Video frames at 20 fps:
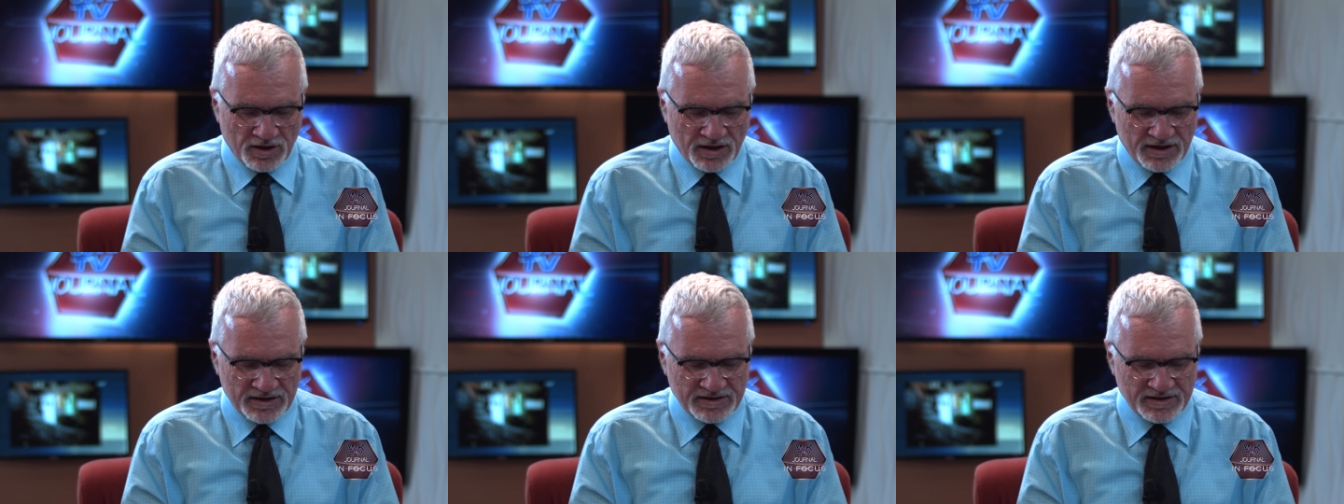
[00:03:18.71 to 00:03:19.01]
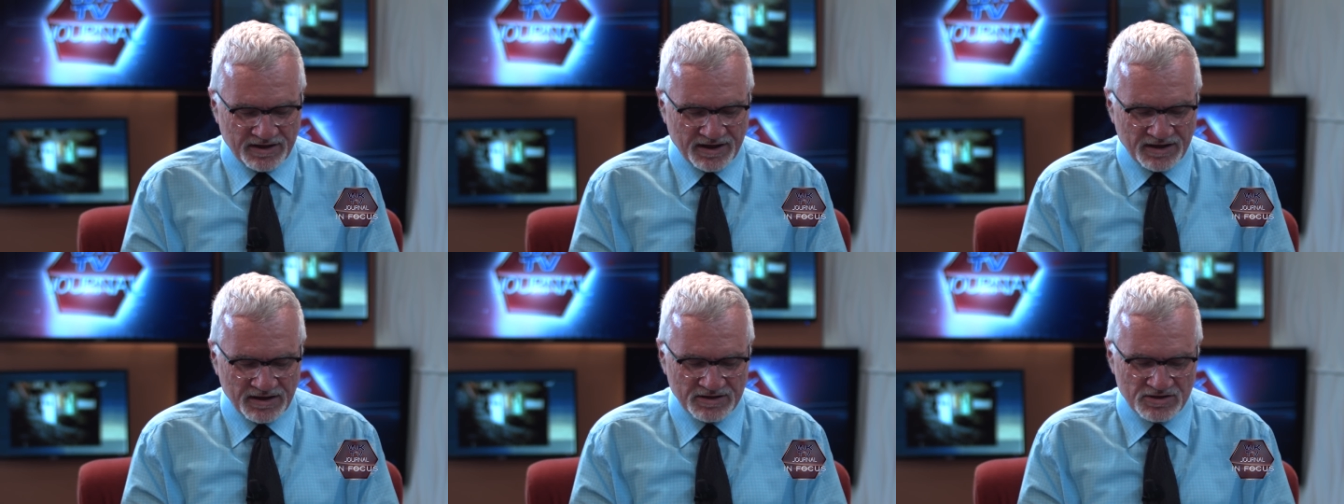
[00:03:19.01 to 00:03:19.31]
Uh,
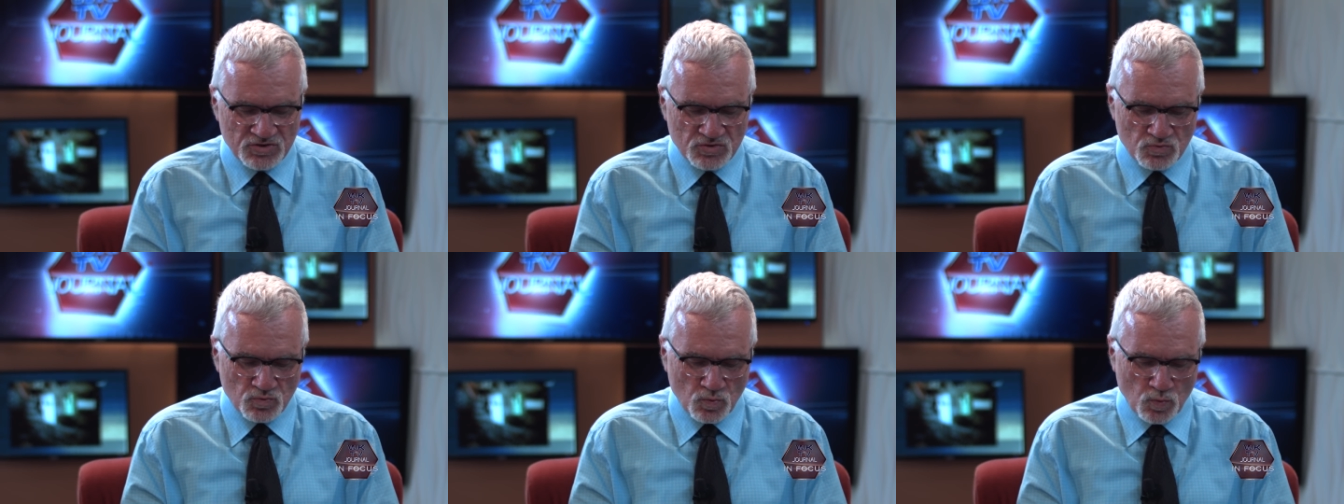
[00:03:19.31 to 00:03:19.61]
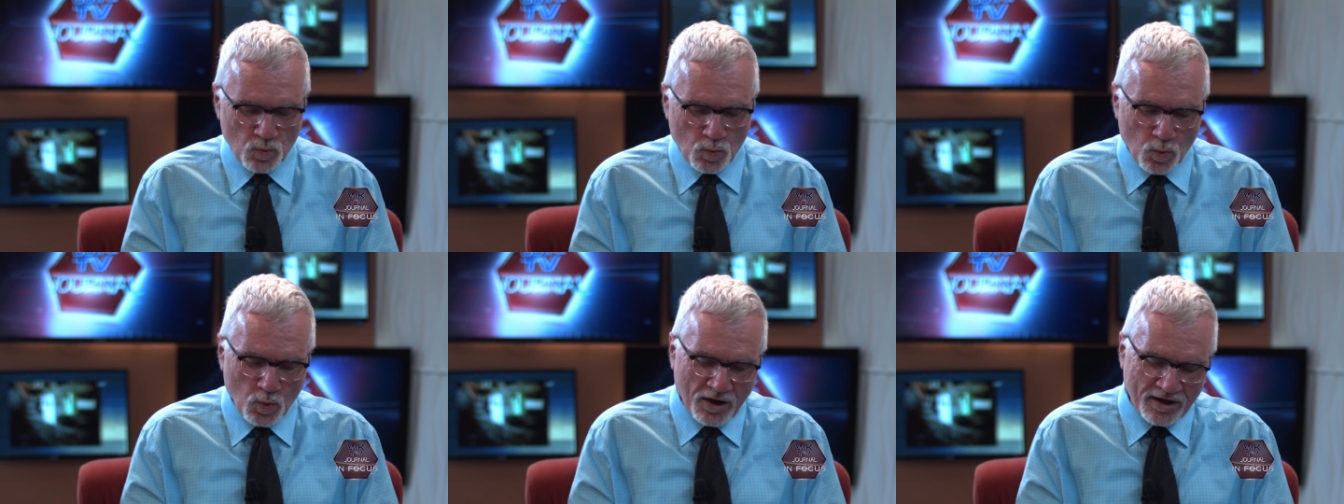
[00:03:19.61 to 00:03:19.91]
tell us
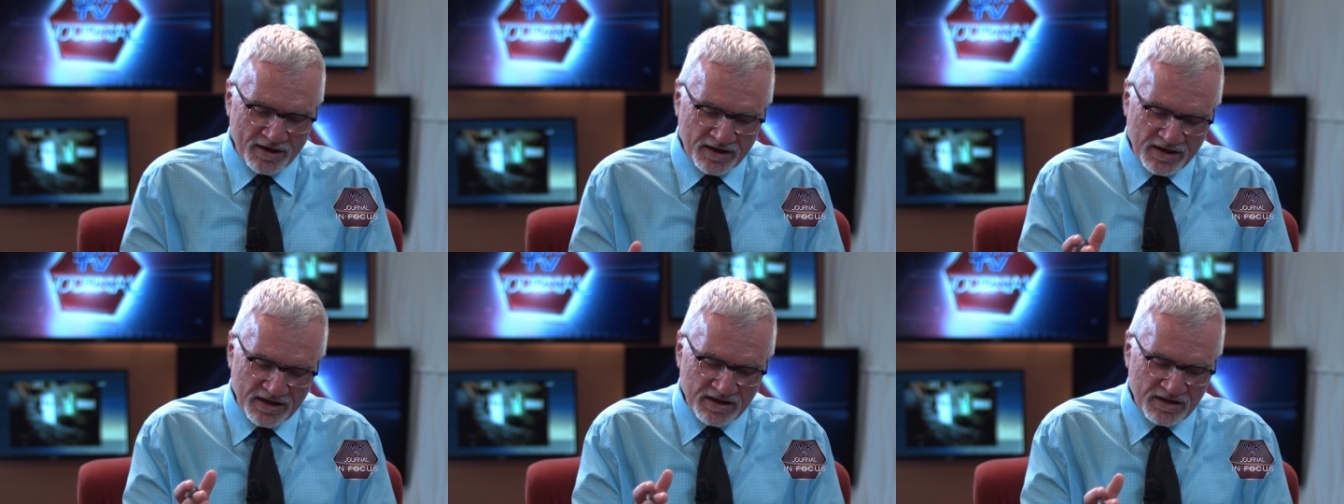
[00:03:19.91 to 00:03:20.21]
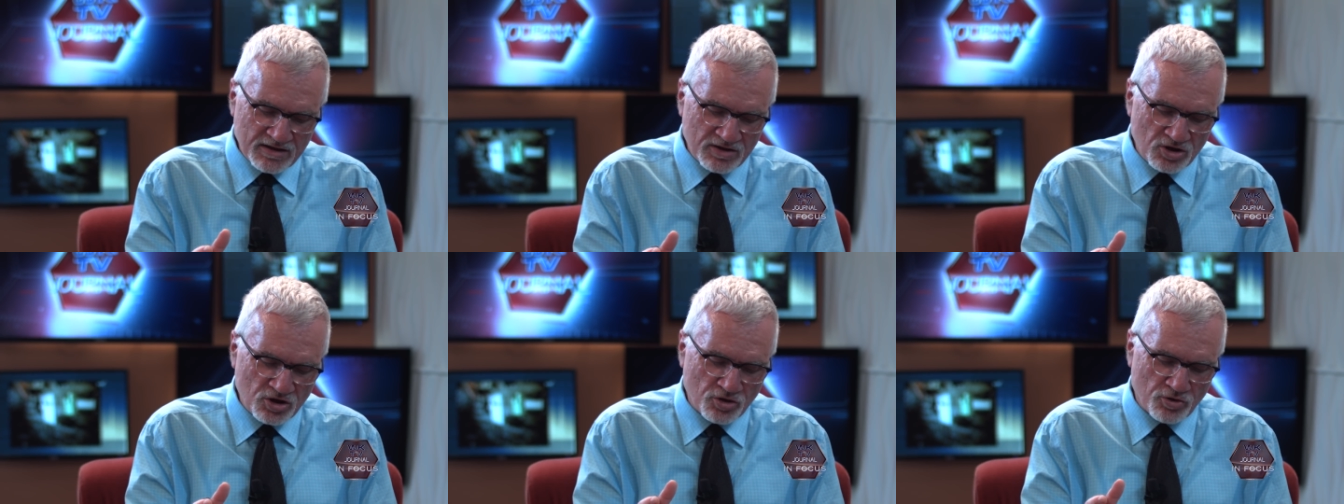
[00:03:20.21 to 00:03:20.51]
what
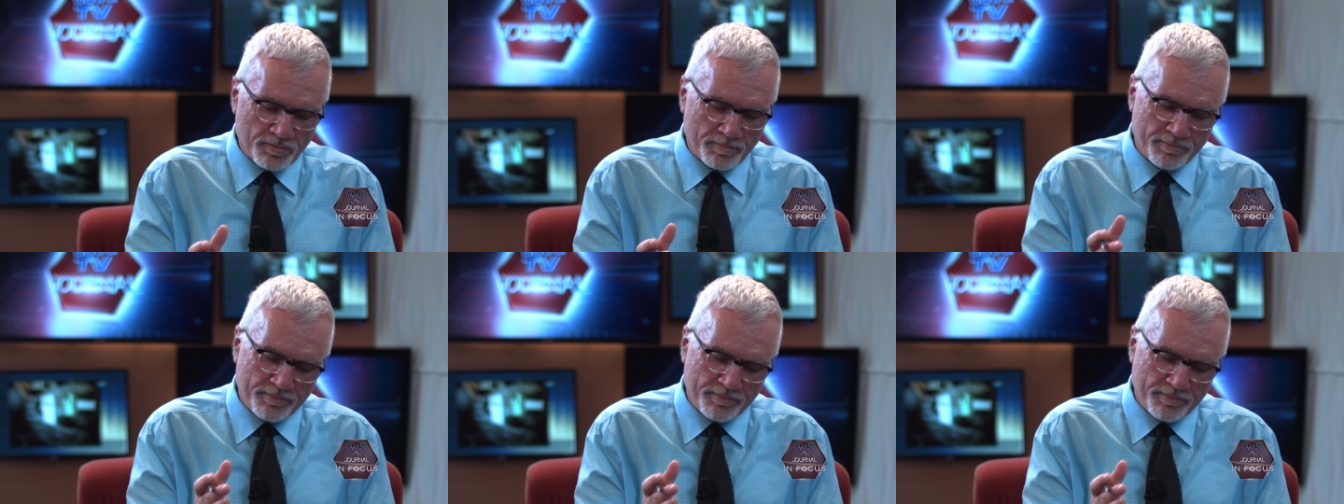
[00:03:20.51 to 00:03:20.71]
in your